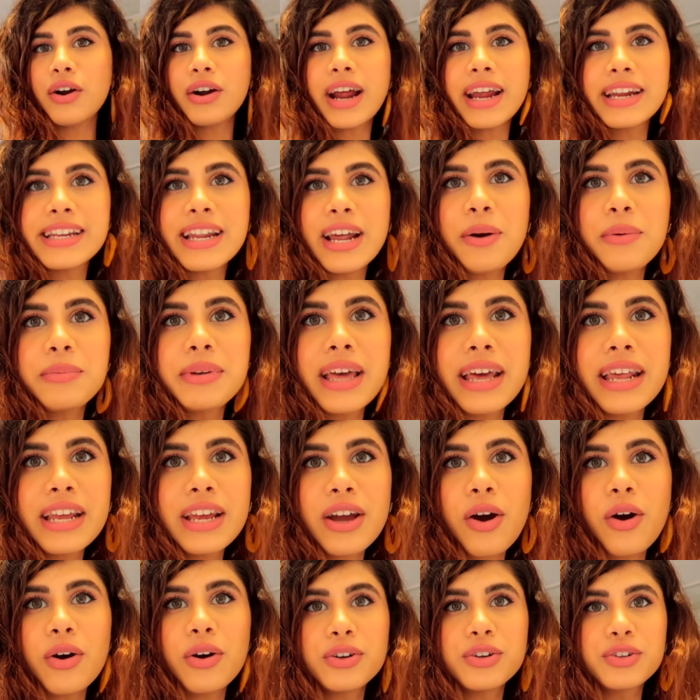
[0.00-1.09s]
All right, now I'm
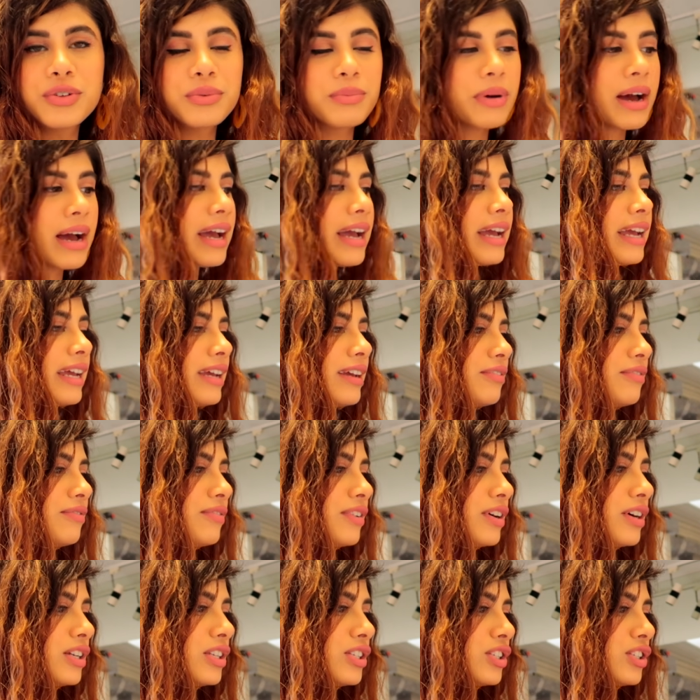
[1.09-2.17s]
getting on to my
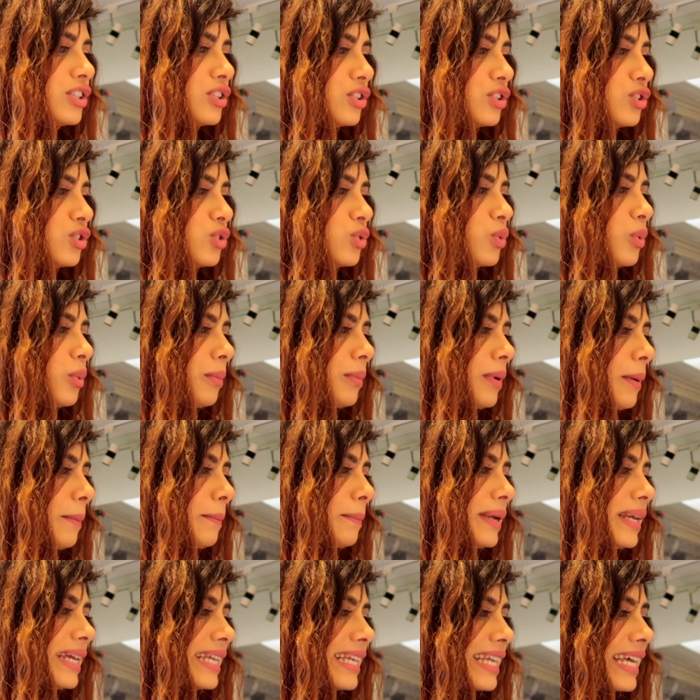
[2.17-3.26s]
first
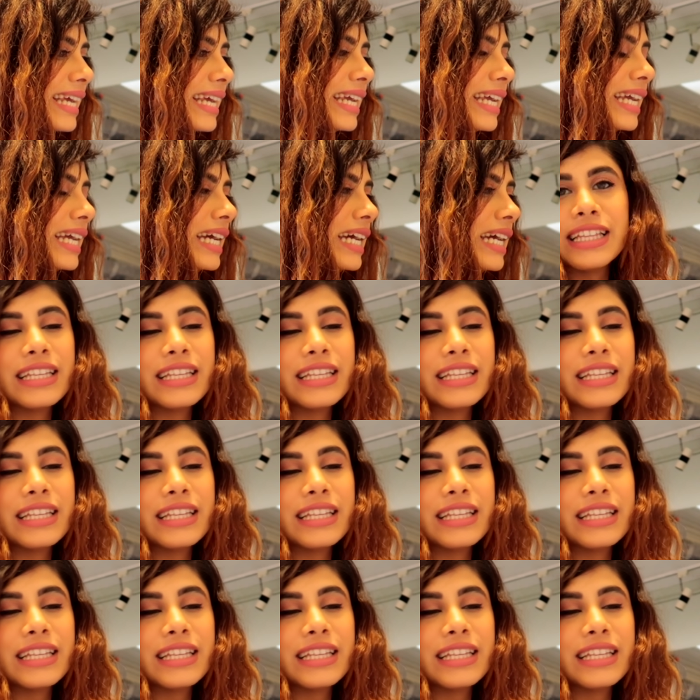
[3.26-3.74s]
Zoom meeting.